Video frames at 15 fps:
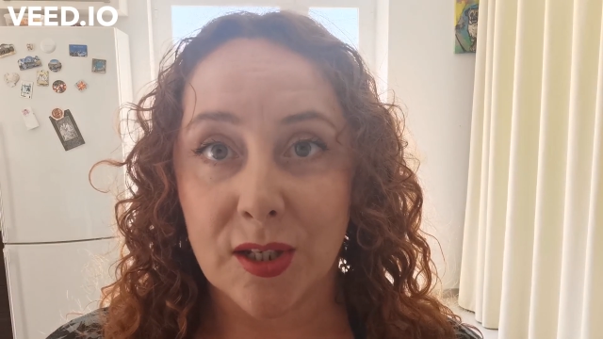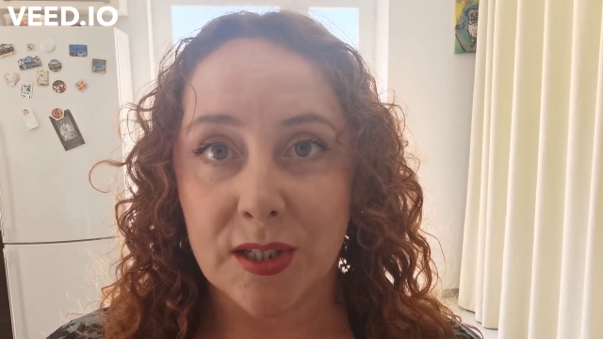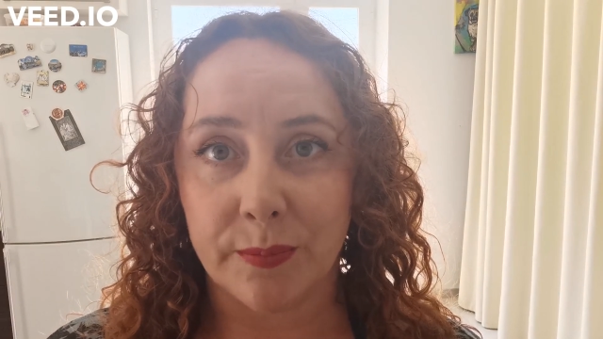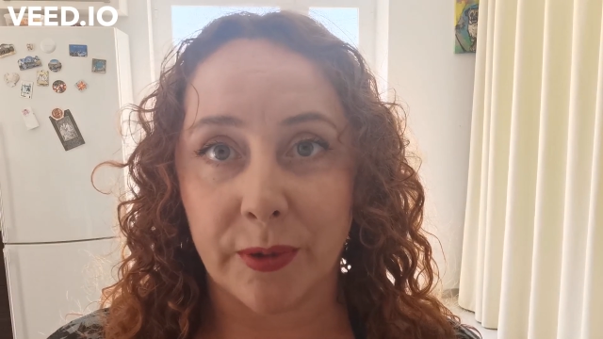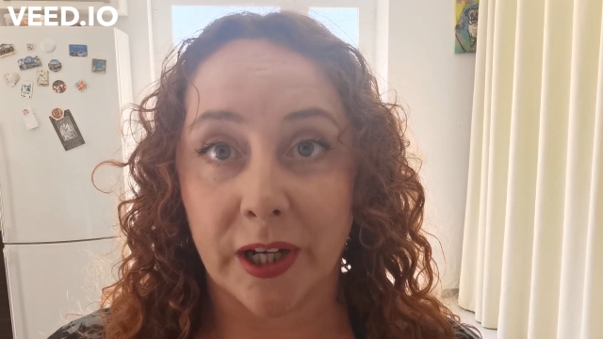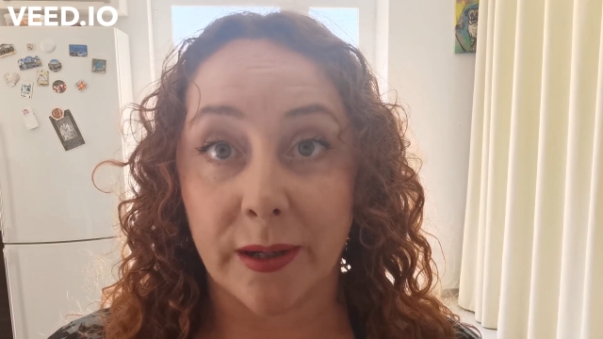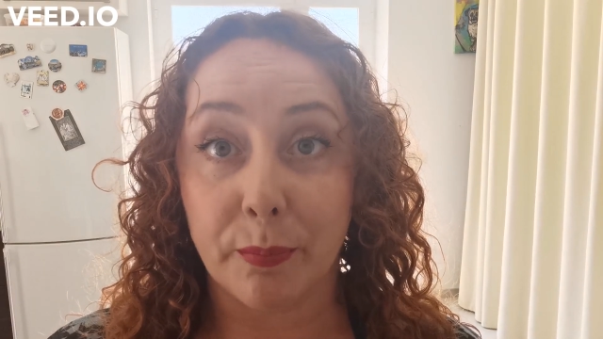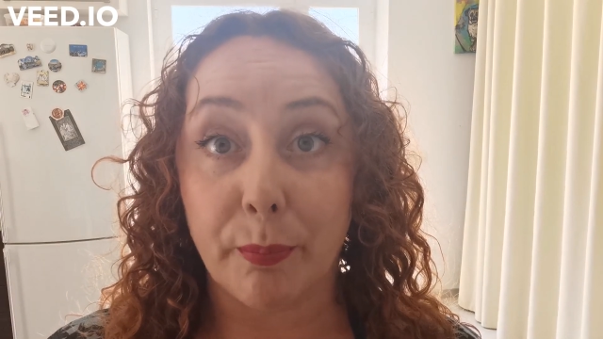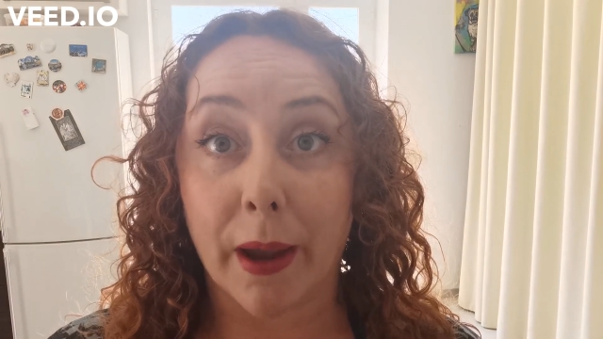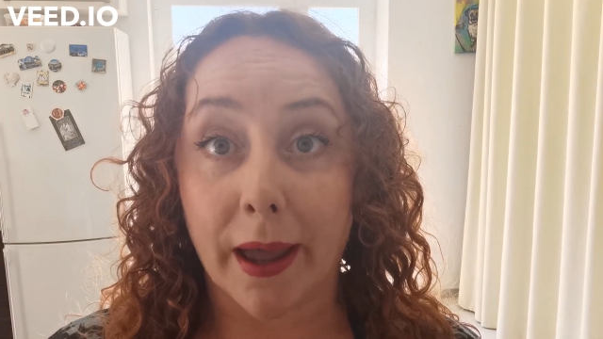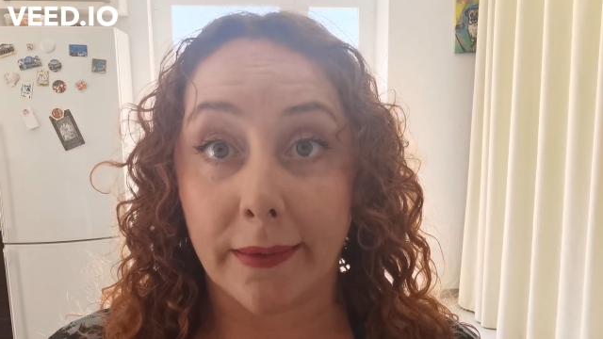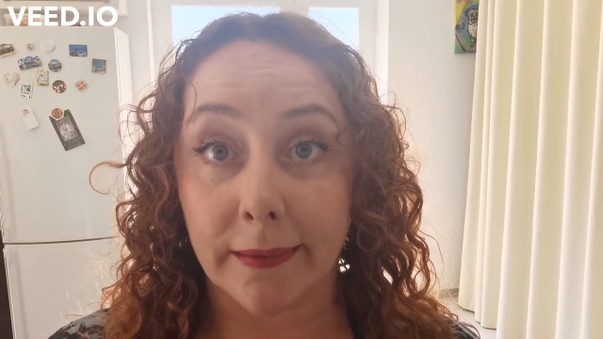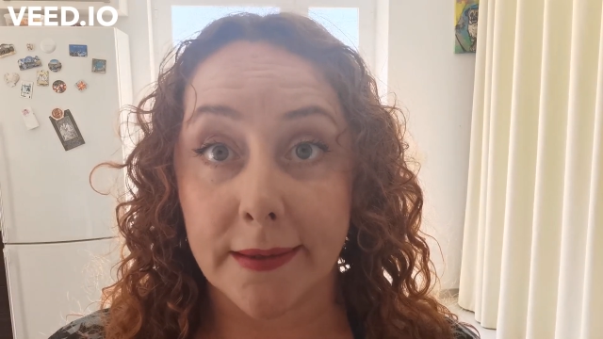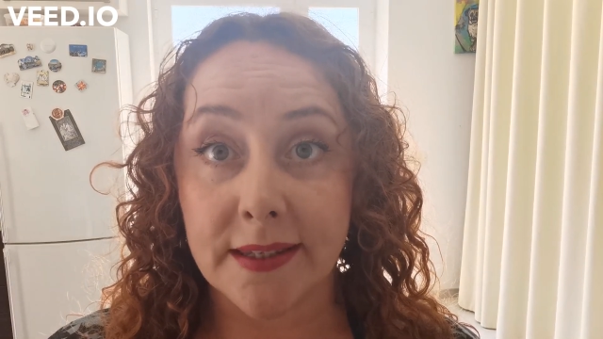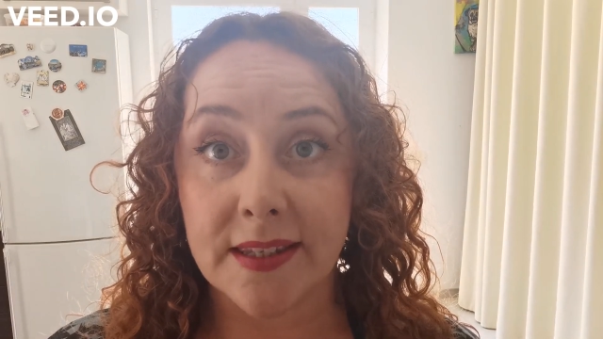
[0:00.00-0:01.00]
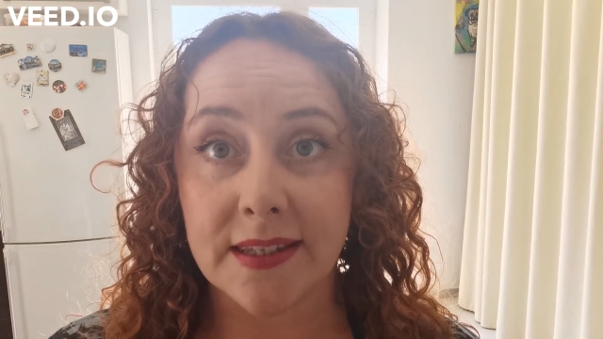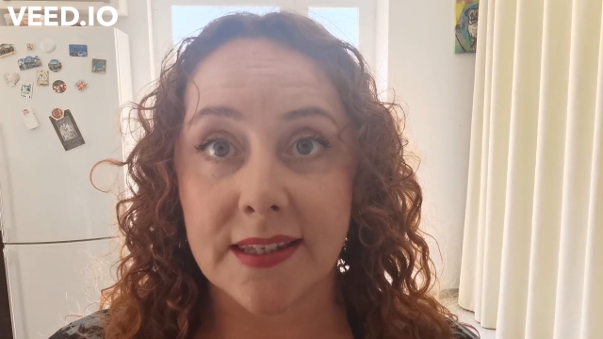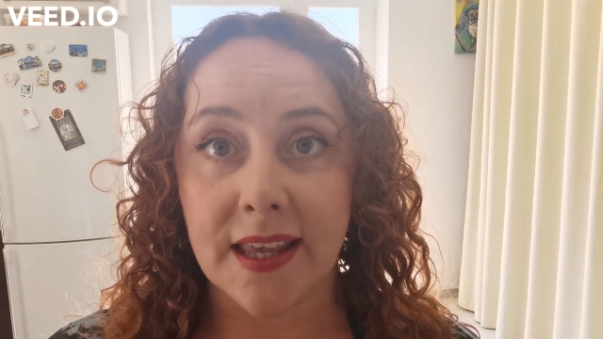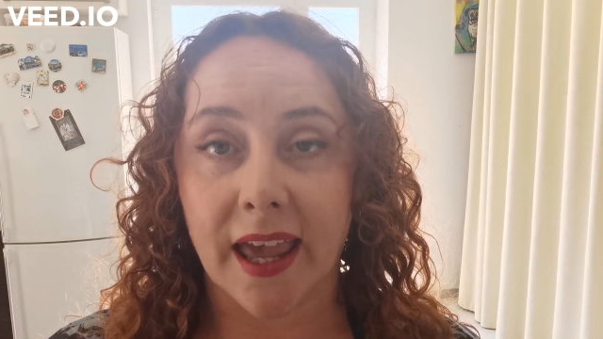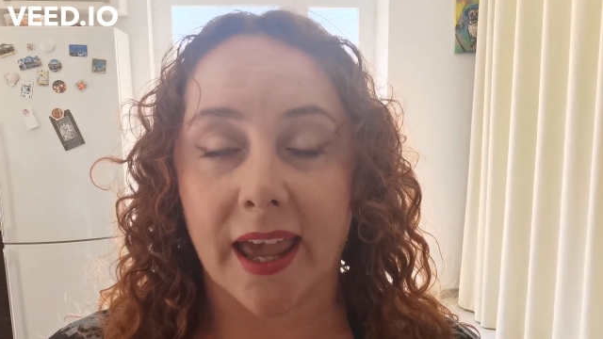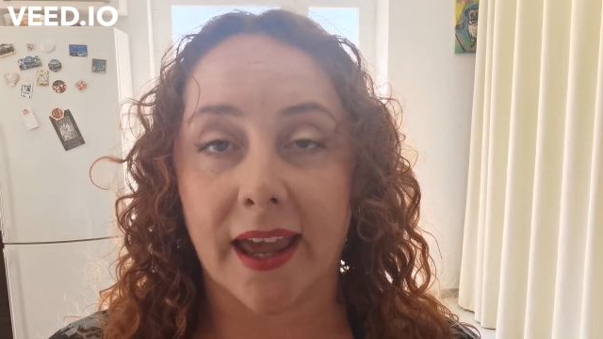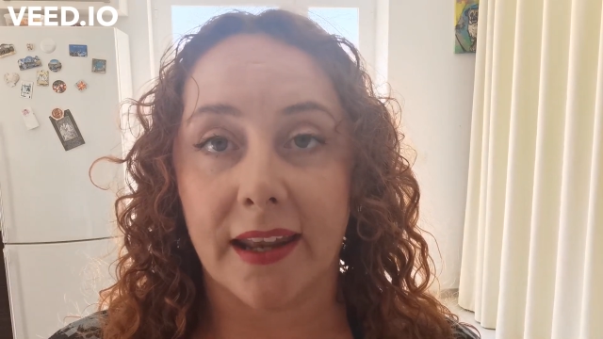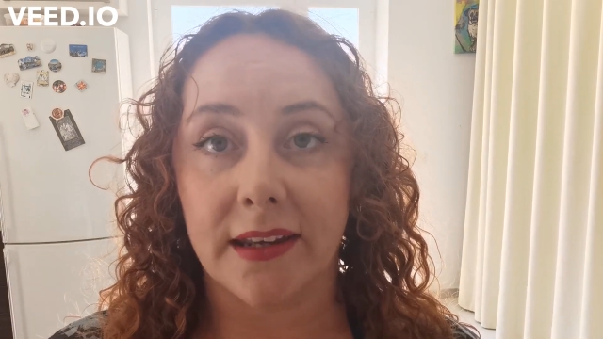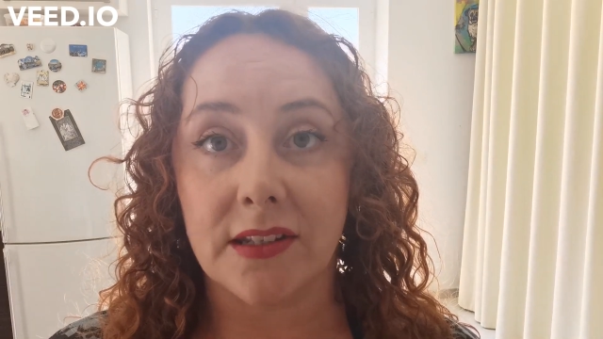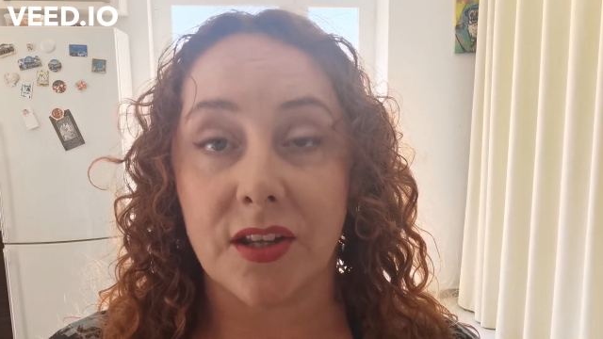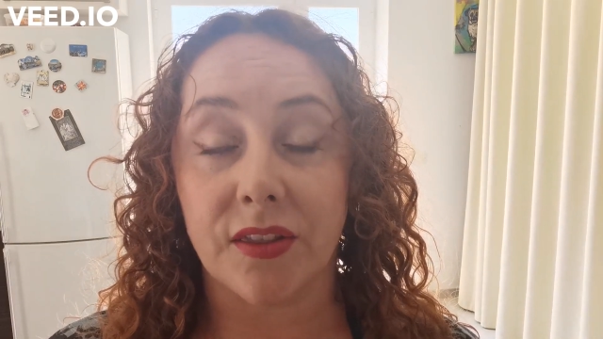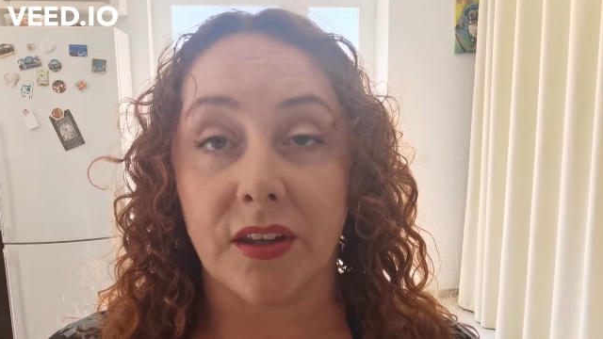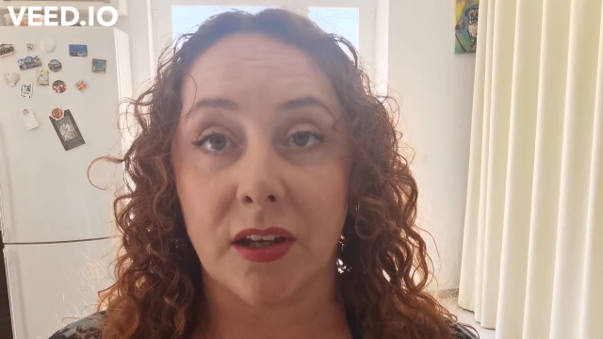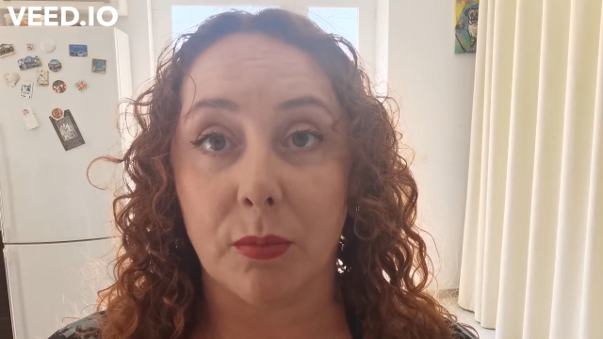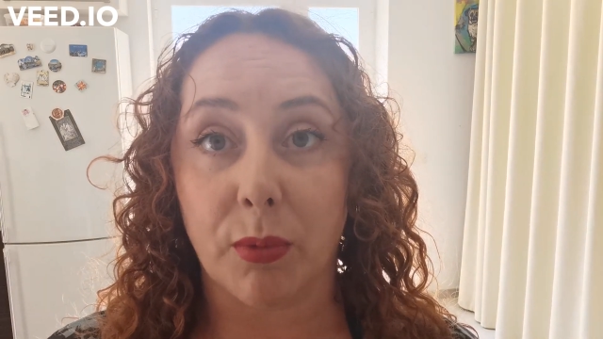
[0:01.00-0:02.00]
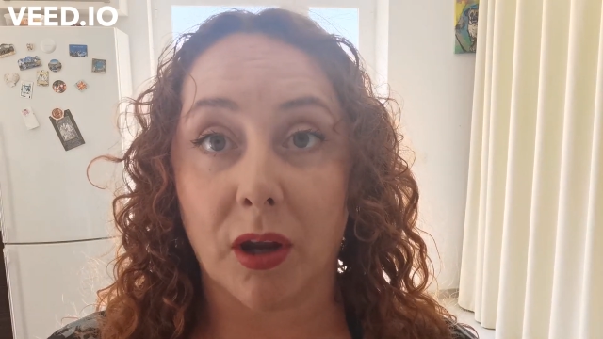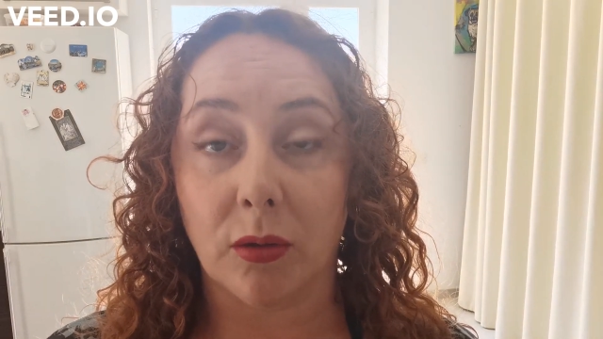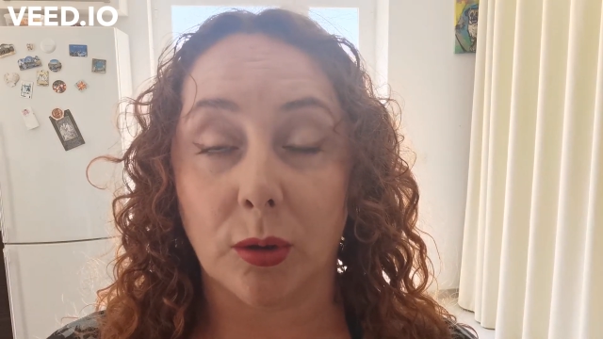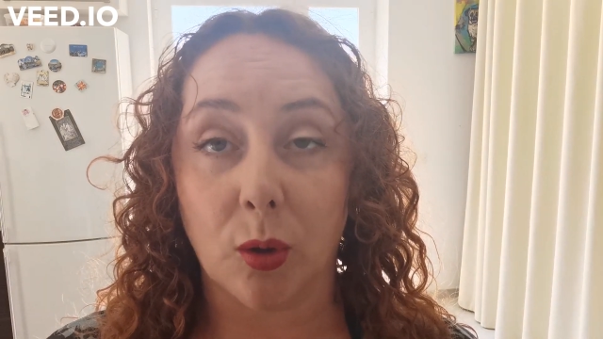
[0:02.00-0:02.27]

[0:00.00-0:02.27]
to bring balance and to think about